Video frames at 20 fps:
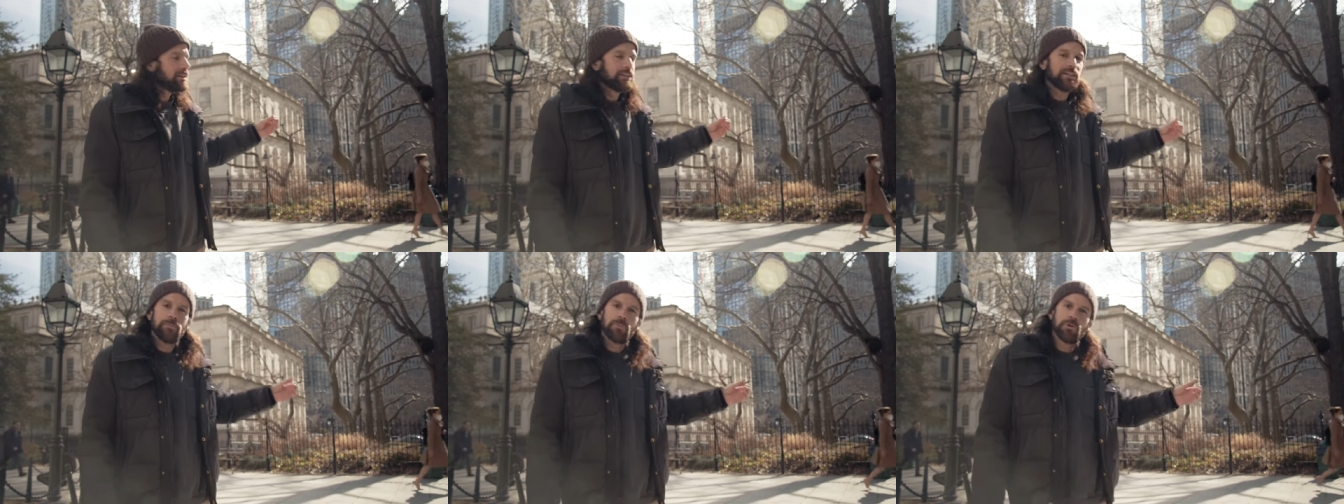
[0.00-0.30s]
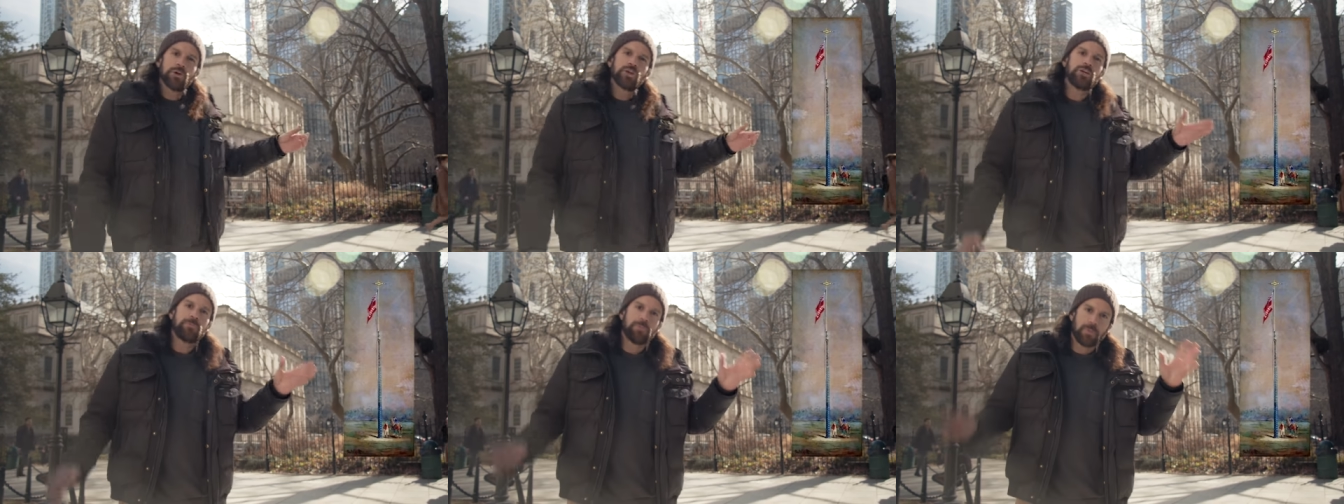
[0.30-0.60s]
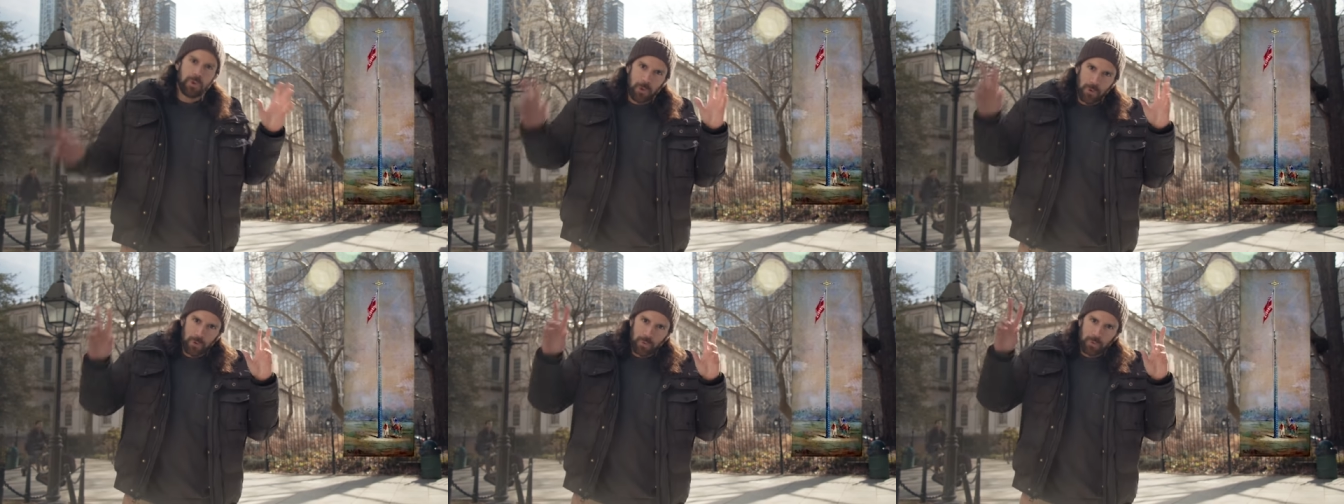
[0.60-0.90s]
Liberty
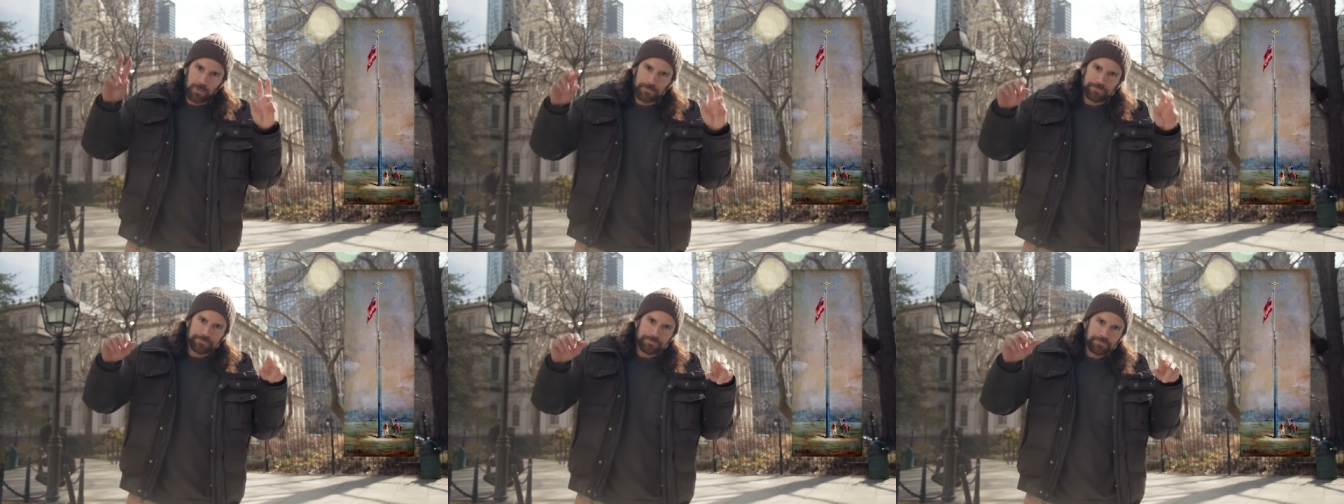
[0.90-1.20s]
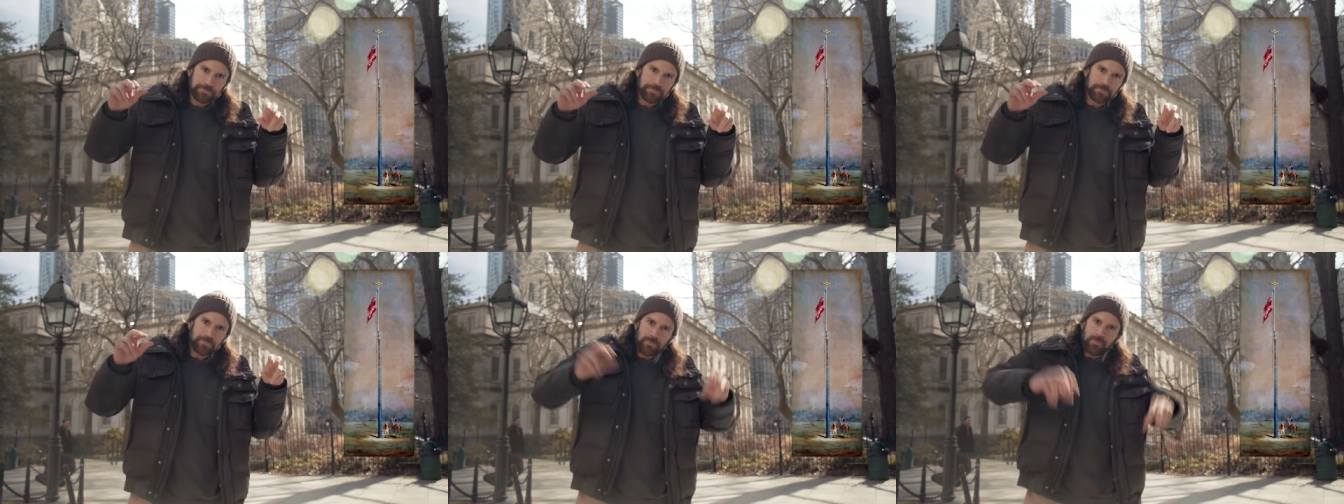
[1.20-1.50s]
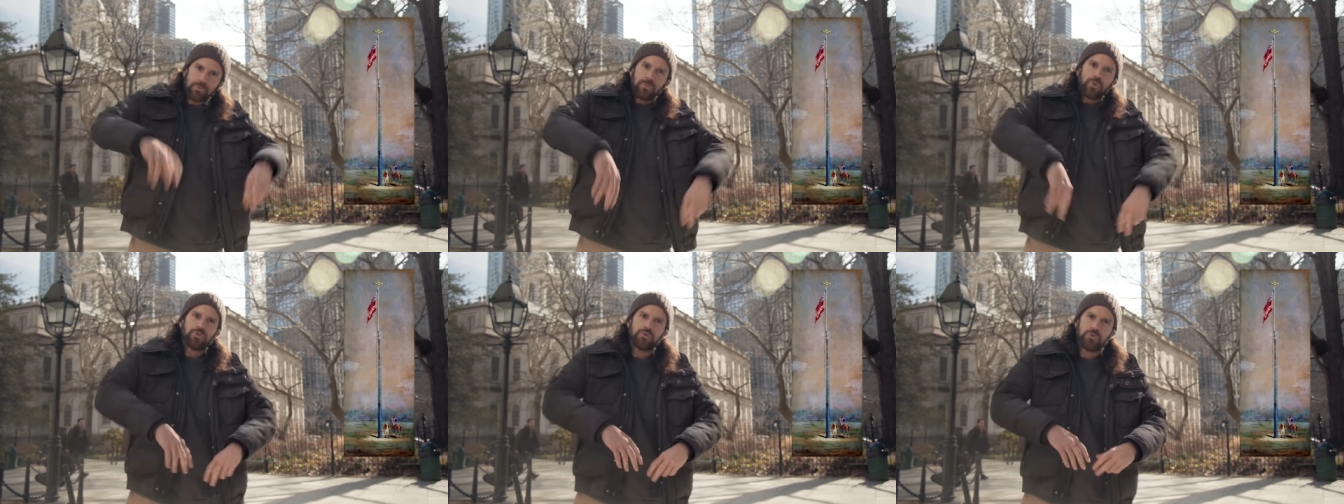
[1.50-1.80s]
Pole
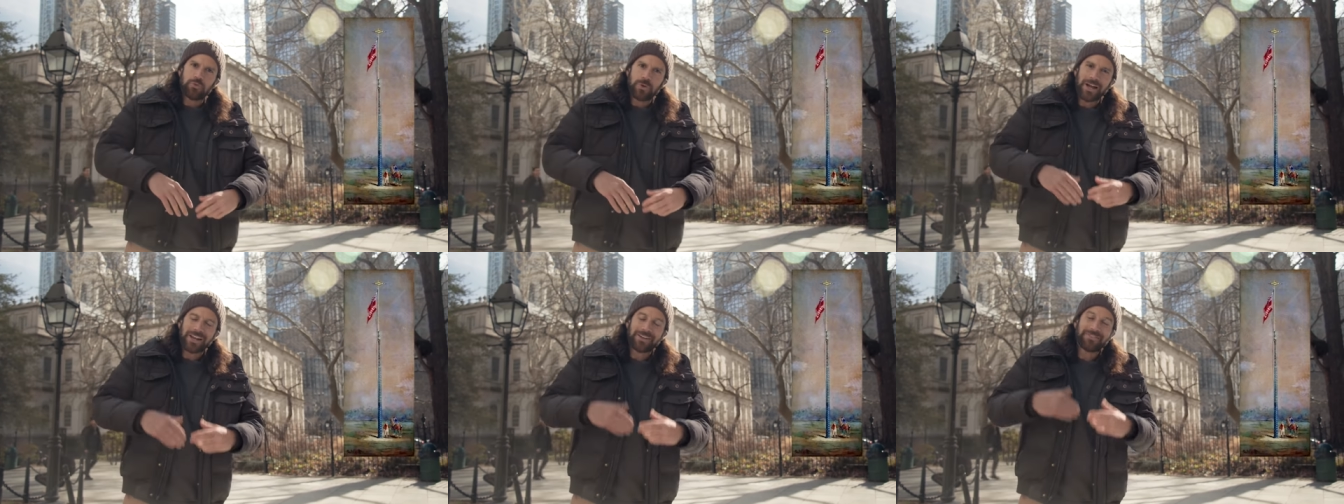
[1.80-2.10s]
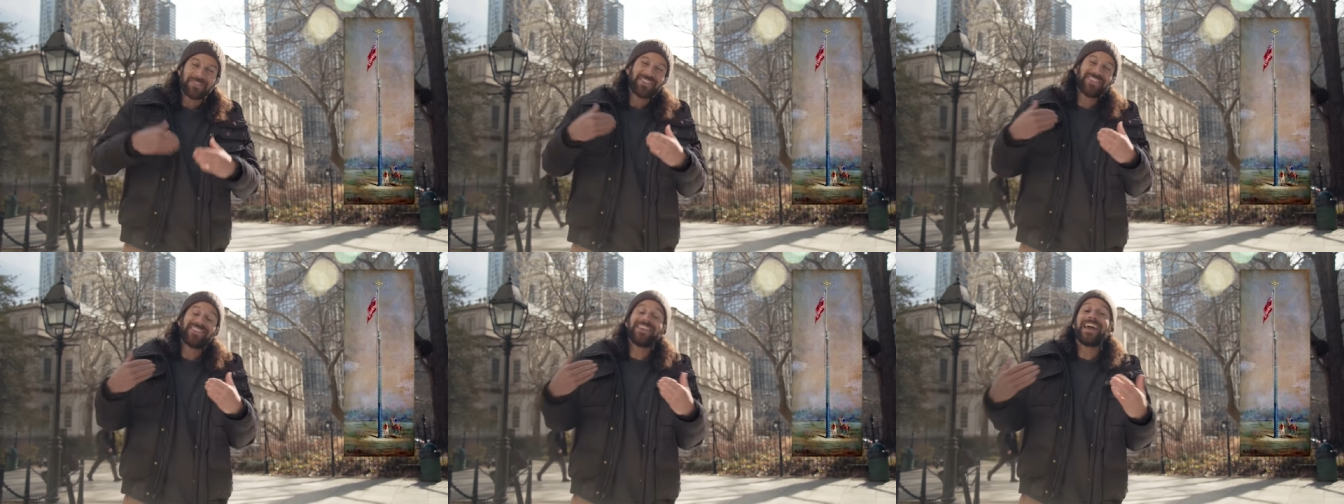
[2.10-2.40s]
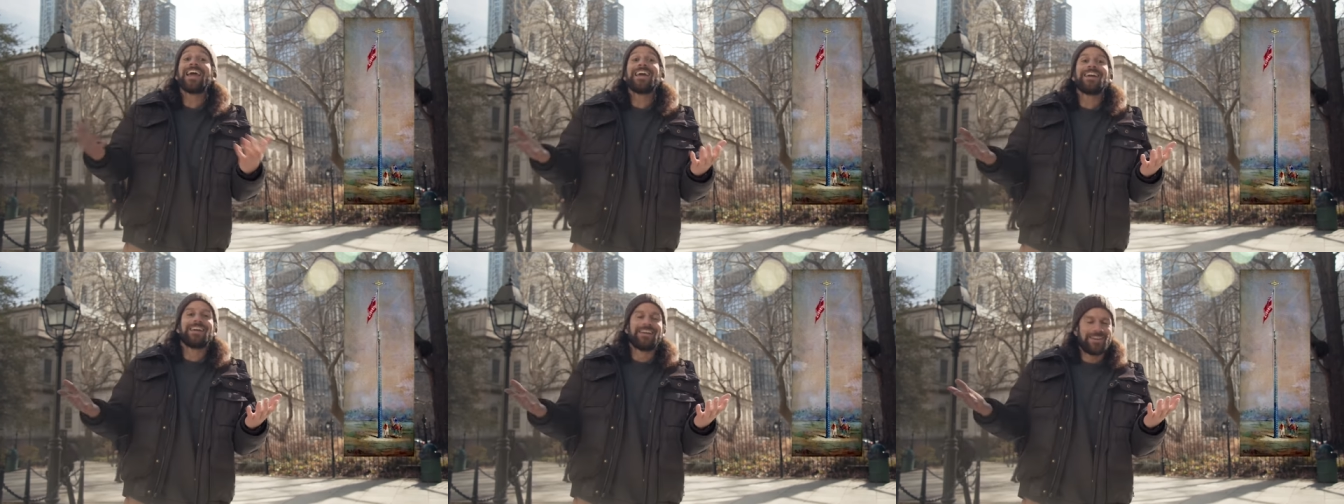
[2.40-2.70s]
to kind of
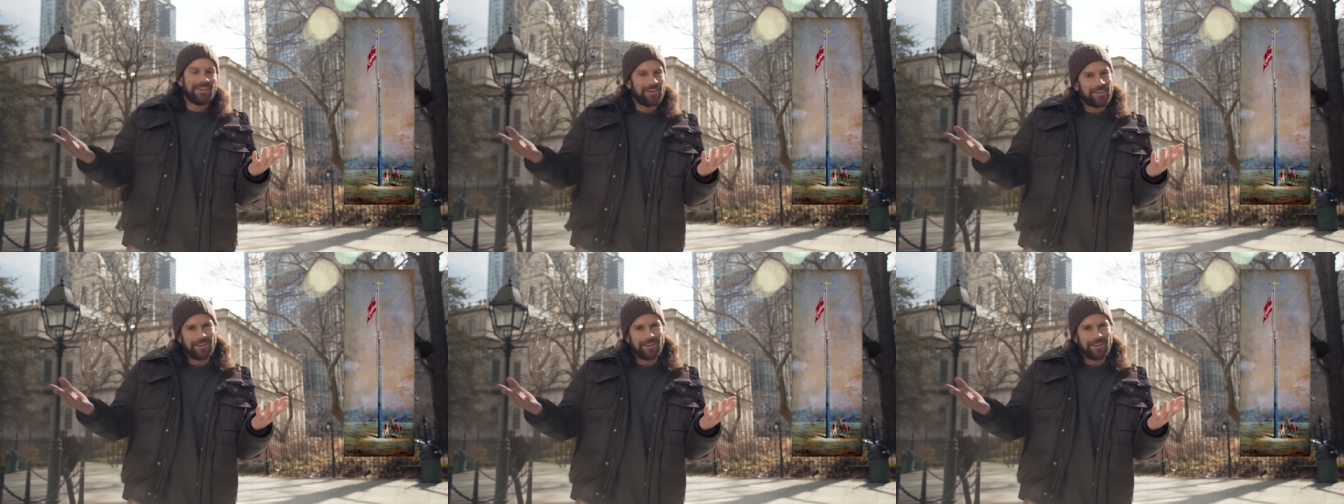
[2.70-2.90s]
thank